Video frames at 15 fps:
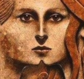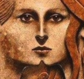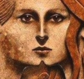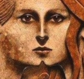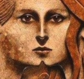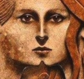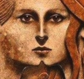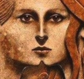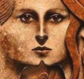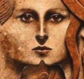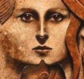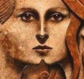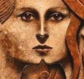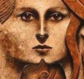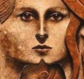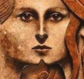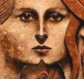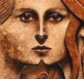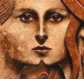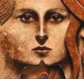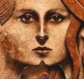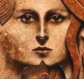
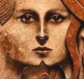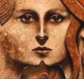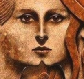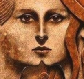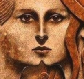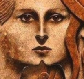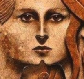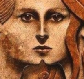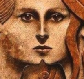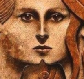Nobody speaks.